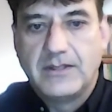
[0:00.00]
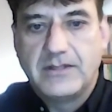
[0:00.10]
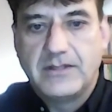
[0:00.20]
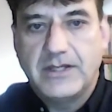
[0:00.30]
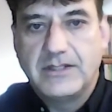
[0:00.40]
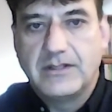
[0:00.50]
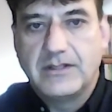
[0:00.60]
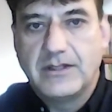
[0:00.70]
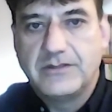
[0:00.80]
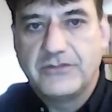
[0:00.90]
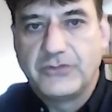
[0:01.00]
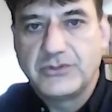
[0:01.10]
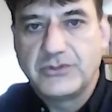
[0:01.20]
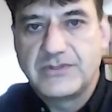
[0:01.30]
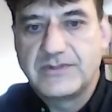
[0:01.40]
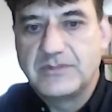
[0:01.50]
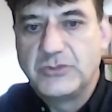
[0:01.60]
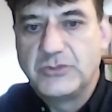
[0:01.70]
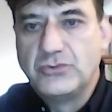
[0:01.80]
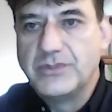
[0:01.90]
Then the
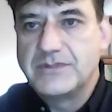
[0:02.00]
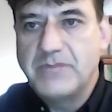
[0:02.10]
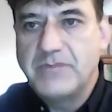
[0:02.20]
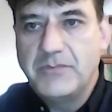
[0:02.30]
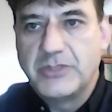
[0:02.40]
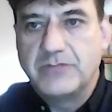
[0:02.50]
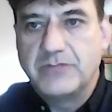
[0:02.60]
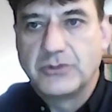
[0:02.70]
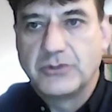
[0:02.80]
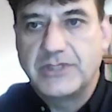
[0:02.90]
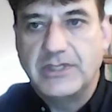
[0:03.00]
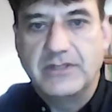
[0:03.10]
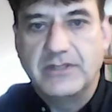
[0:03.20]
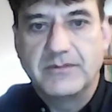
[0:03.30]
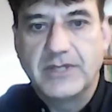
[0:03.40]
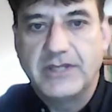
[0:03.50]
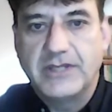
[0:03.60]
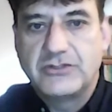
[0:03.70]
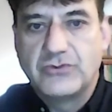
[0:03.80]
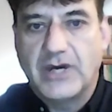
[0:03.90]
photosystem II is a membrane protein, and
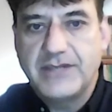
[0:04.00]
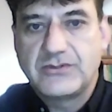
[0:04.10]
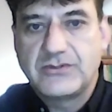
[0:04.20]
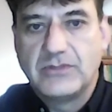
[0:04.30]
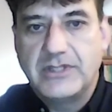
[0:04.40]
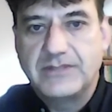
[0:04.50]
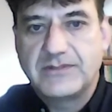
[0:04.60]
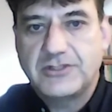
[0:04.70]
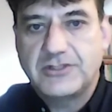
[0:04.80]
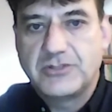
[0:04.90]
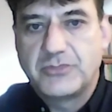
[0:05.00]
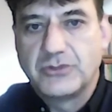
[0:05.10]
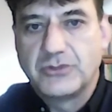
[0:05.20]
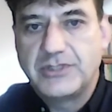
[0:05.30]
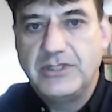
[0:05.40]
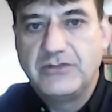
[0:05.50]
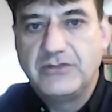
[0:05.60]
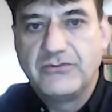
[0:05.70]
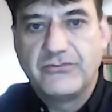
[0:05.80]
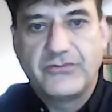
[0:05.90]
to isolate such a
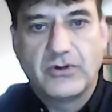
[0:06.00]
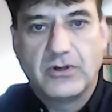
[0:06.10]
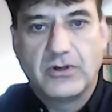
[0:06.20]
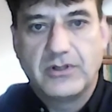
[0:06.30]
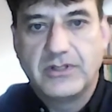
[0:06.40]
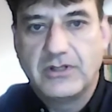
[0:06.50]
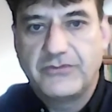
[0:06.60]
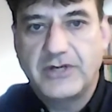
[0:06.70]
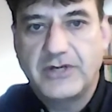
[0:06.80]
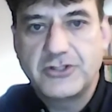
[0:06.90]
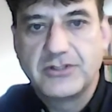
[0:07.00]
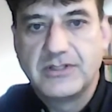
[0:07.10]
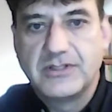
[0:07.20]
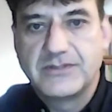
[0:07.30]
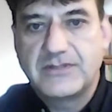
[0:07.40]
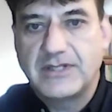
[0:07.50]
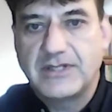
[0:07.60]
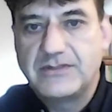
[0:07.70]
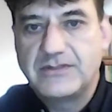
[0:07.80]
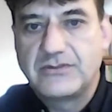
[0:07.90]
protein for functional
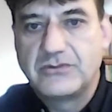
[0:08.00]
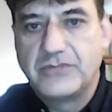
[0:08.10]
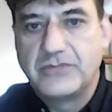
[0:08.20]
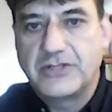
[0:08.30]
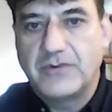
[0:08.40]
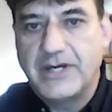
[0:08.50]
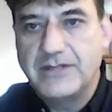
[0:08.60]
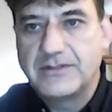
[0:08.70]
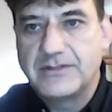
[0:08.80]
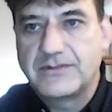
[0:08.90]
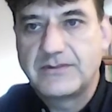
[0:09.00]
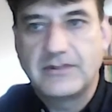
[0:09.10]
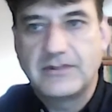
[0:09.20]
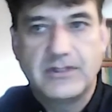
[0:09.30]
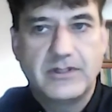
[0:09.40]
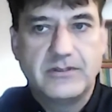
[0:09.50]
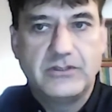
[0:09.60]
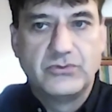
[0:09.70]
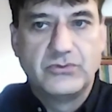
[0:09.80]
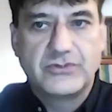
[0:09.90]
studies requires the
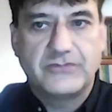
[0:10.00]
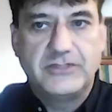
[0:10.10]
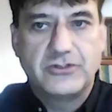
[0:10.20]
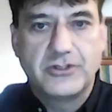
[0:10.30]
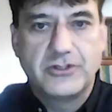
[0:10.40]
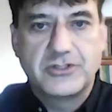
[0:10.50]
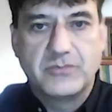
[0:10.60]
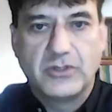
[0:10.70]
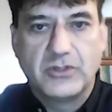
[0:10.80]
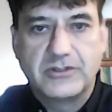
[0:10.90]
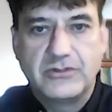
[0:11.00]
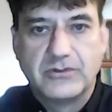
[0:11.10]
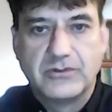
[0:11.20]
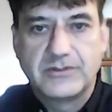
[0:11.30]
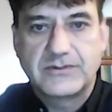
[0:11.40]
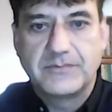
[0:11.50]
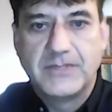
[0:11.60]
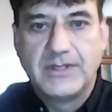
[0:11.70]
use of detergent molecules.